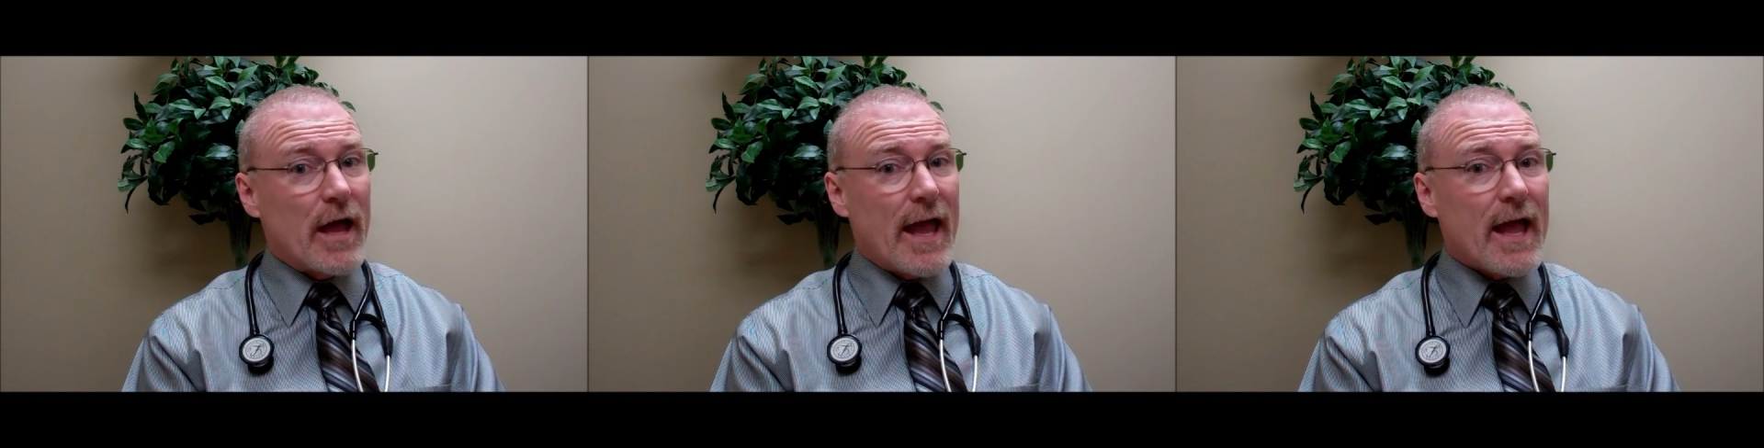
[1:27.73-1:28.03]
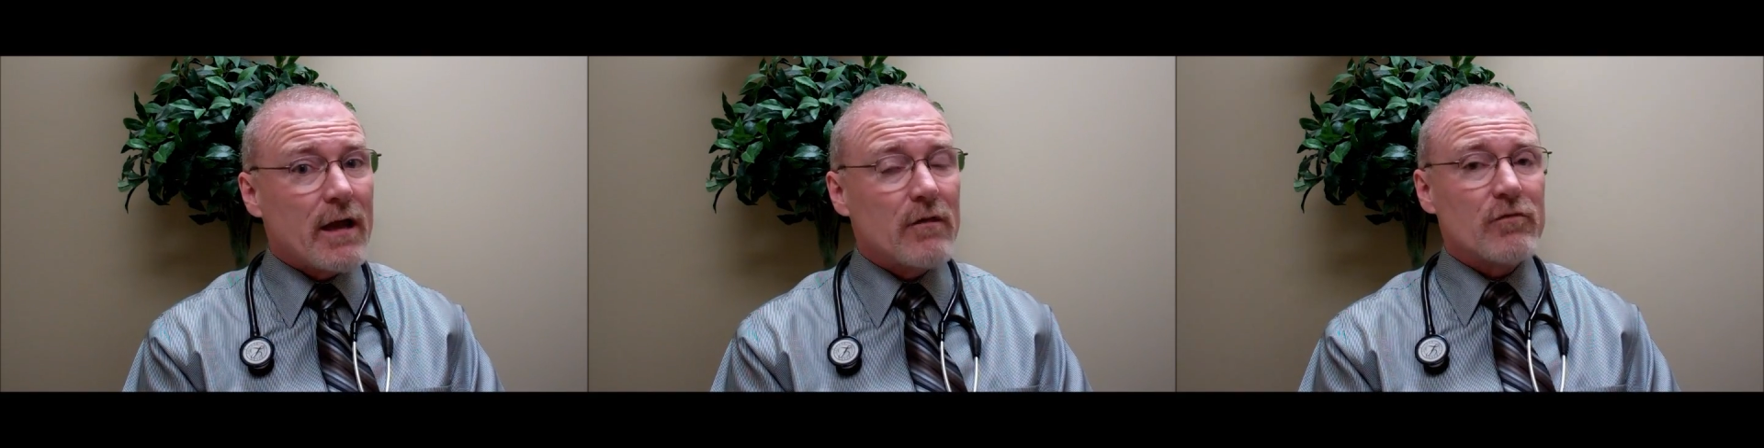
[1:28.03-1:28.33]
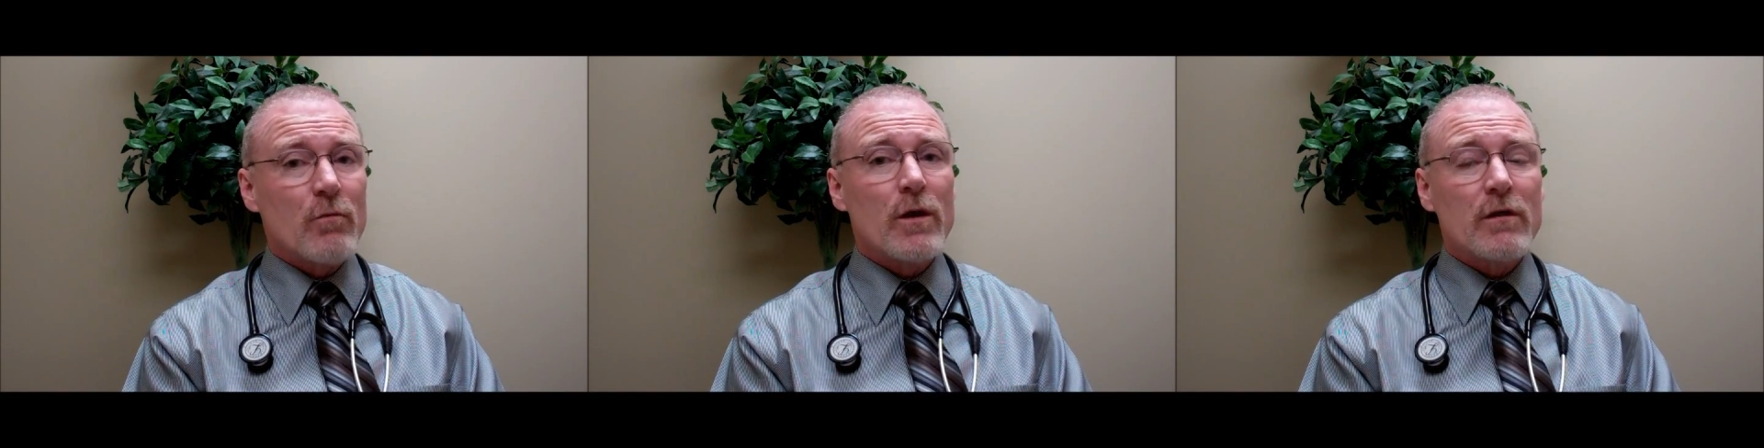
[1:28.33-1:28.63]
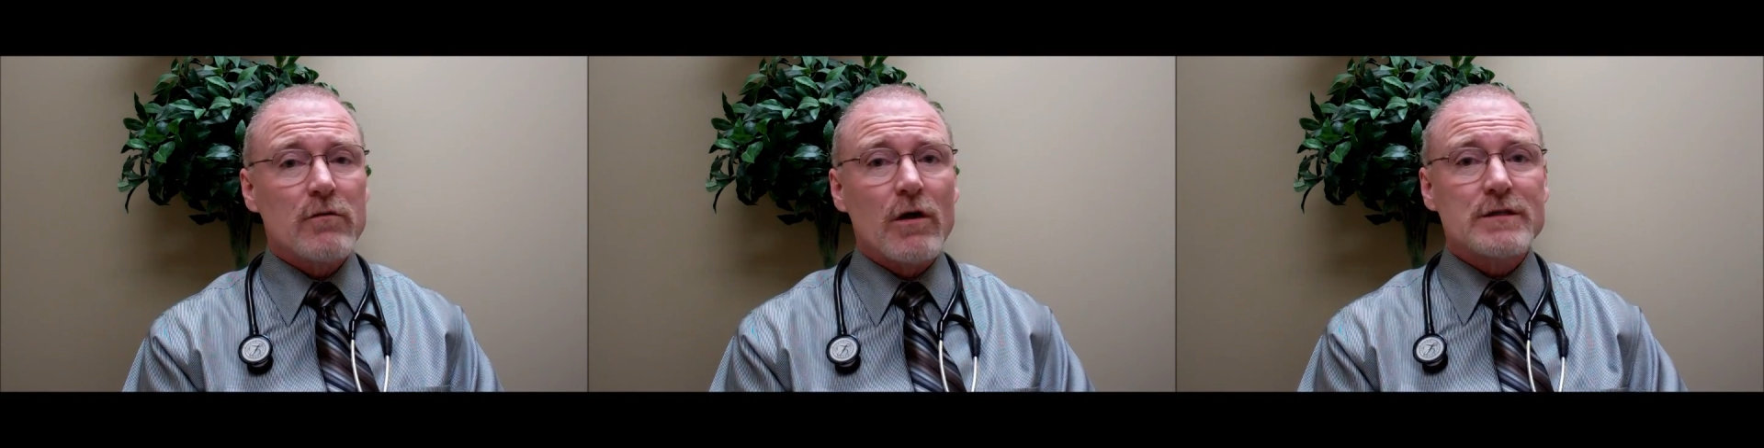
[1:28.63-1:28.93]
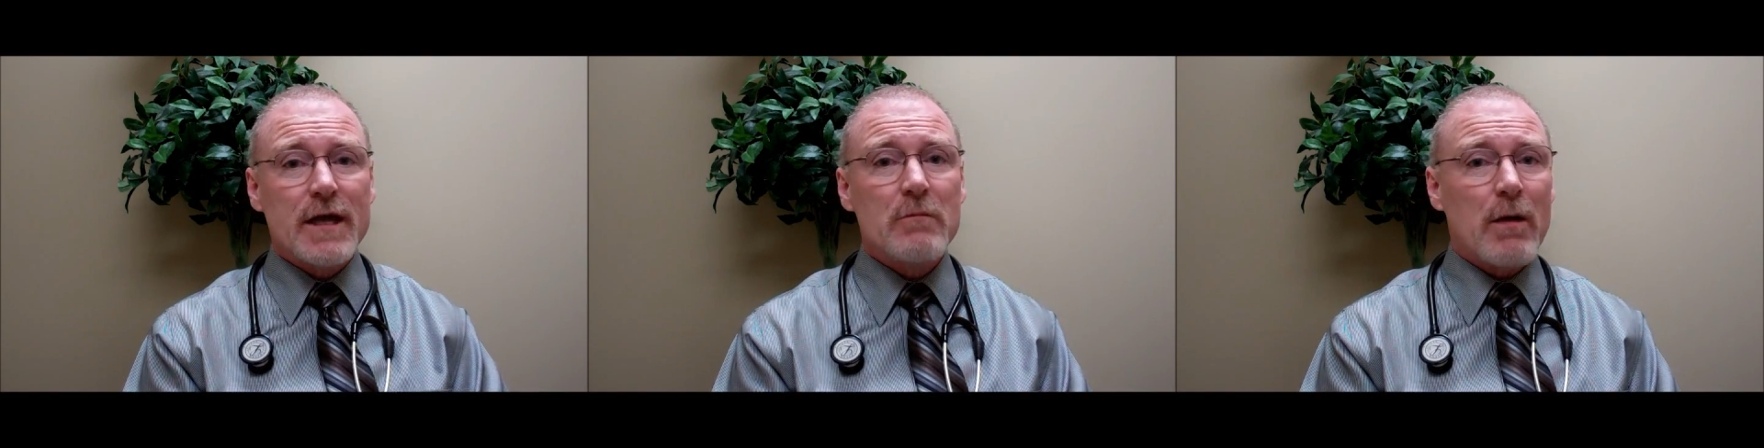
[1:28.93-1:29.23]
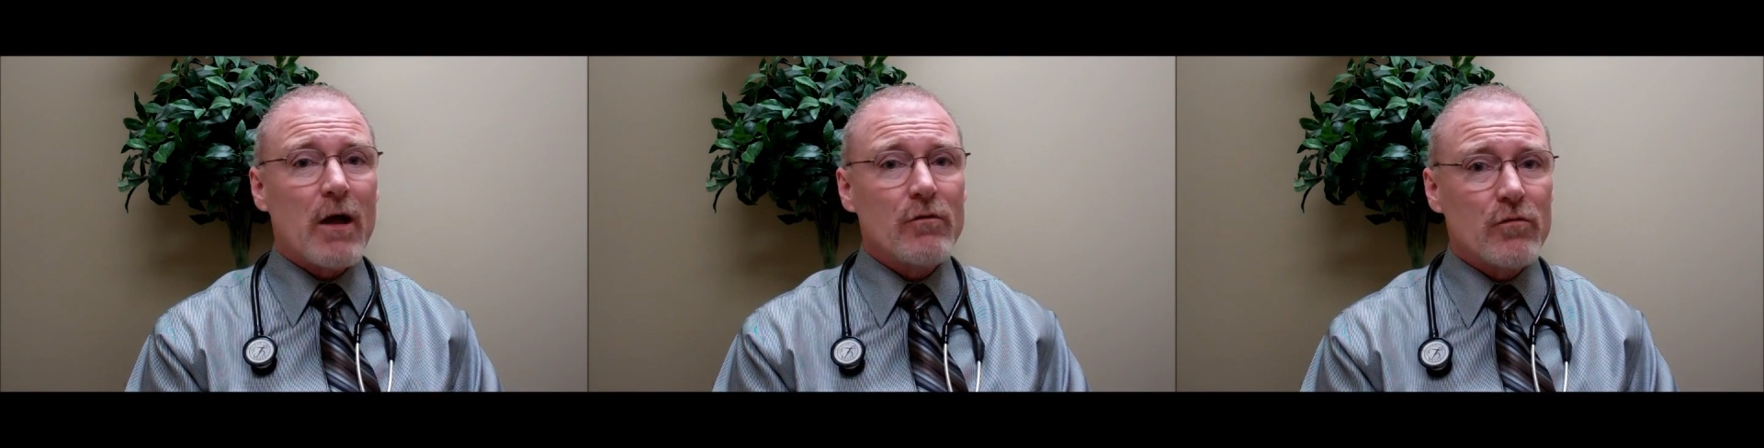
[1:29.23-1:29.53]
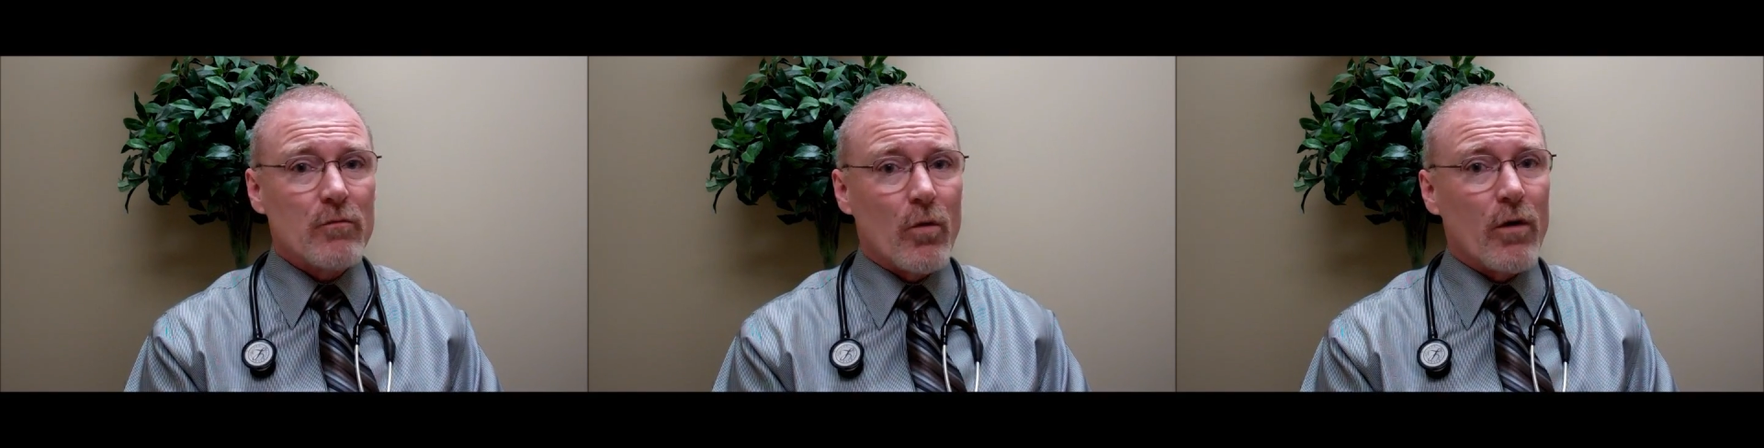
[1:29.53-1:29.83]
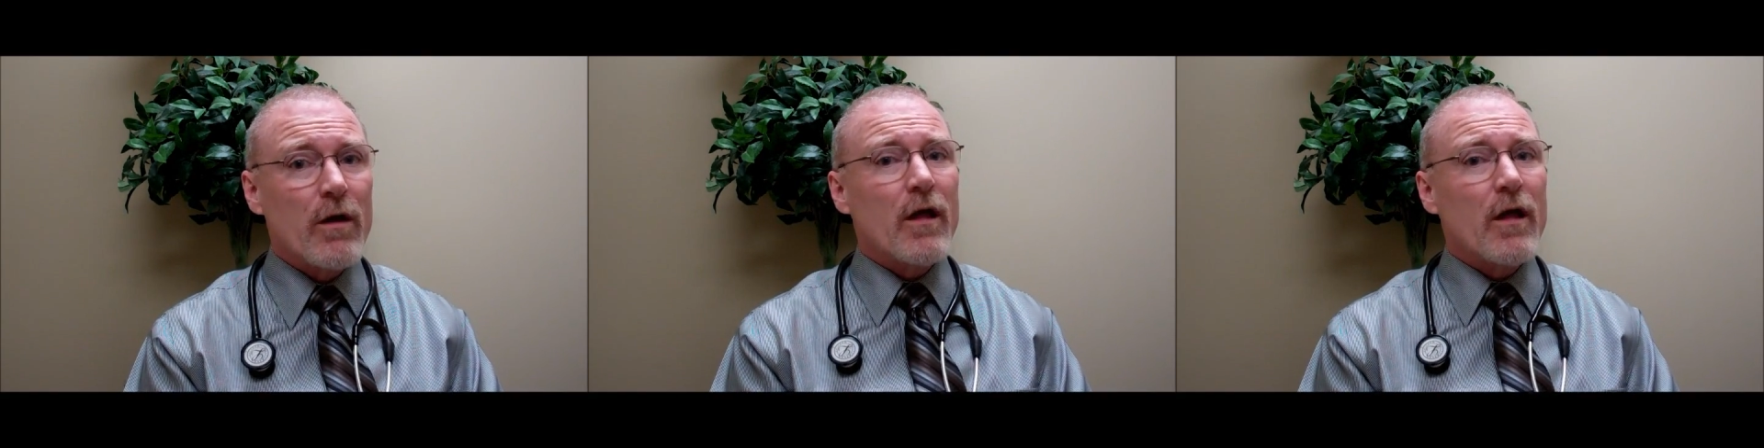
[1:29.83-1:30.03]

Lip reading: and if someone has lost 10 pounds or more,